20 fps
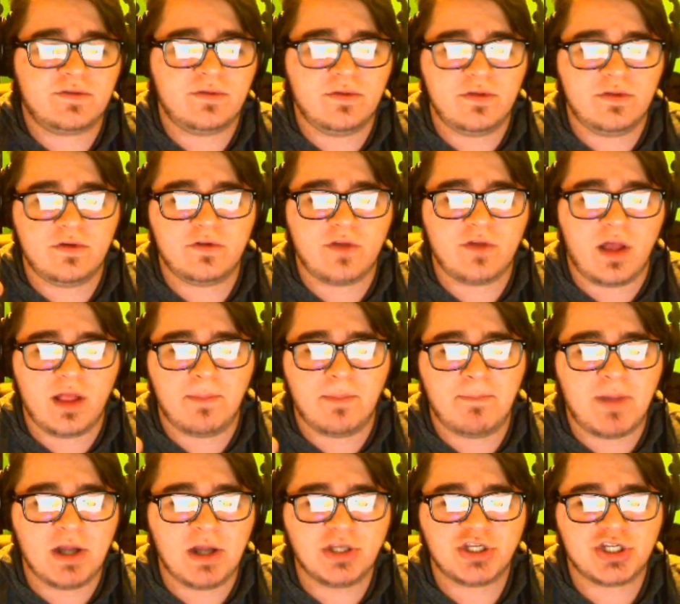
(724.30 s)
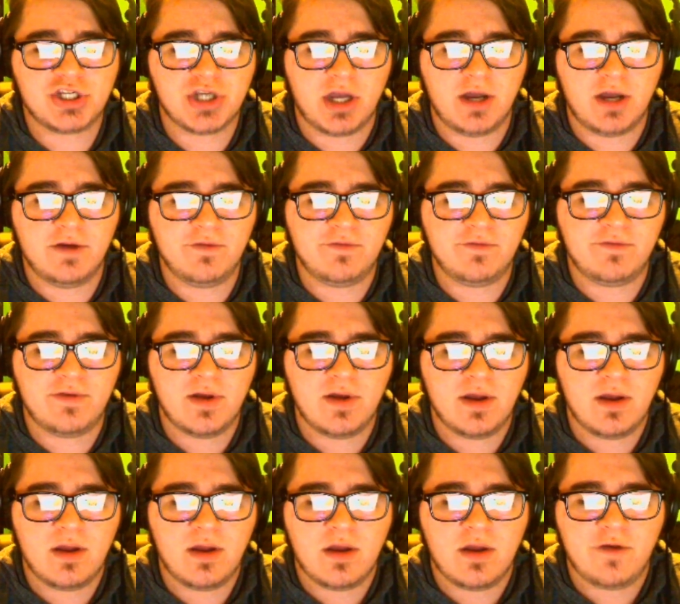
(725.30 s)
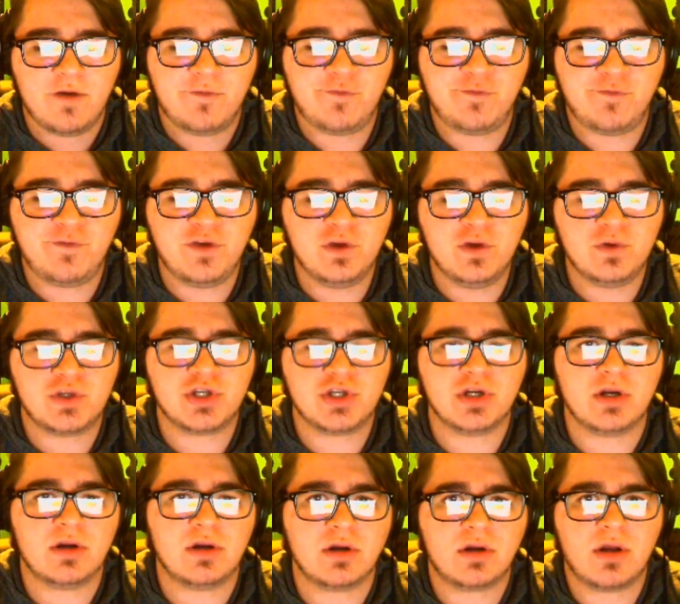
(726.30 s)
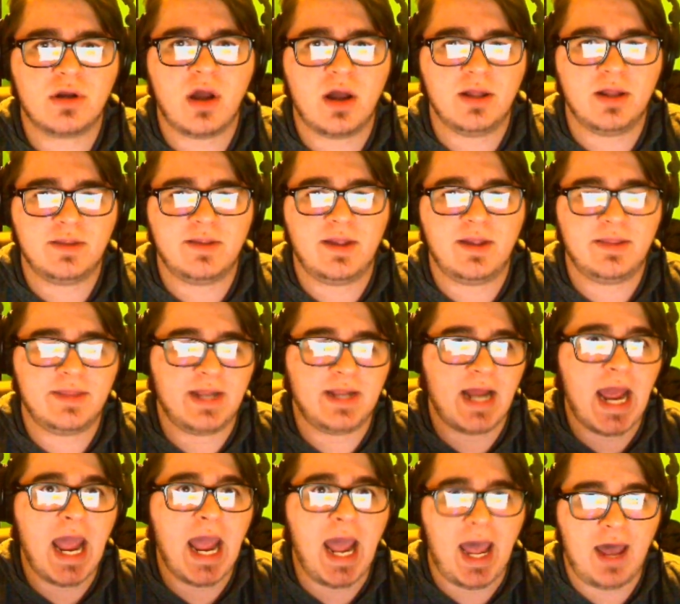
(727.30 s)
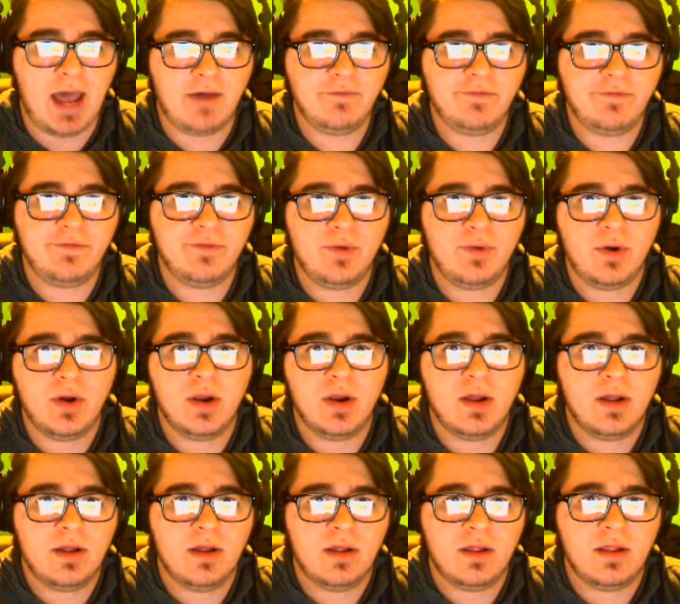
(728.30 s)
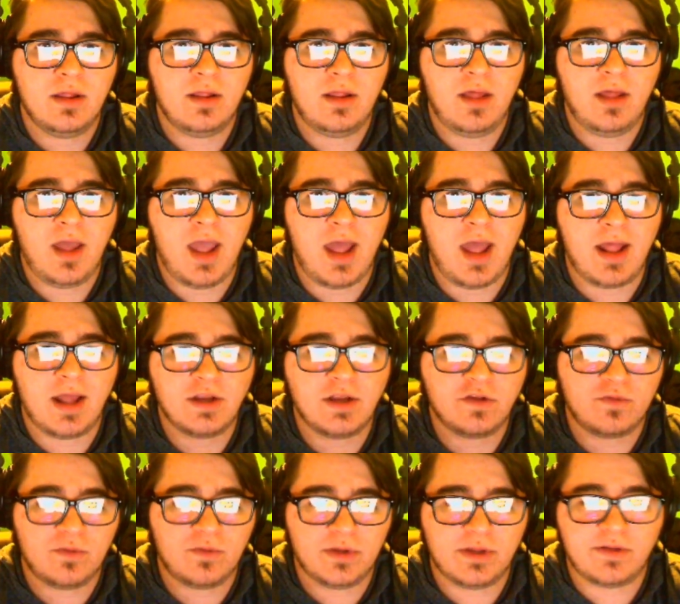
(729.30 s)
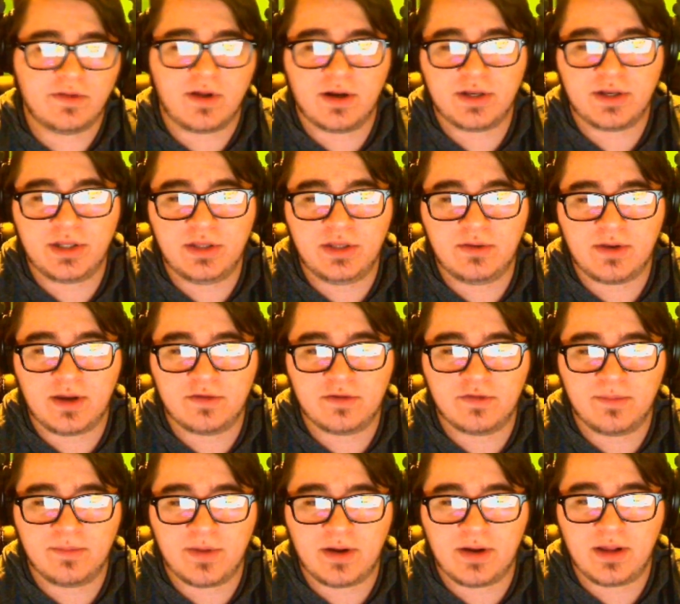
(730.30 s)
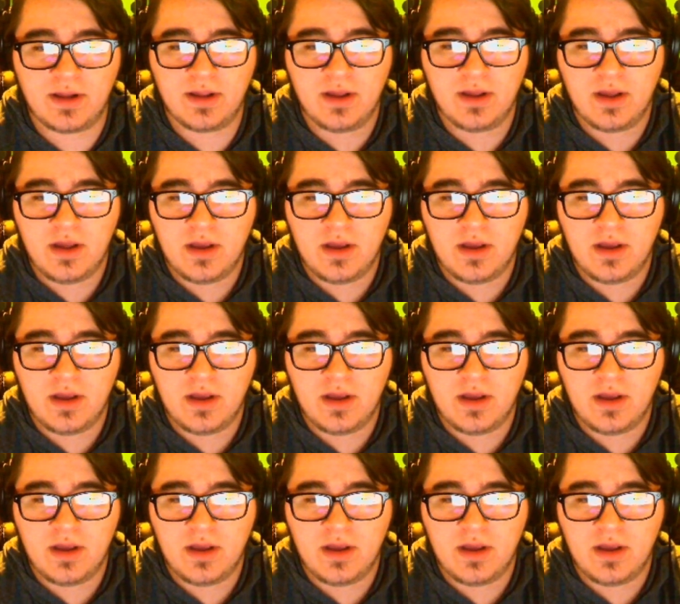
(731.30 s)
There's a bunch of future content that I have, and I just wanted to talk to you guys about it.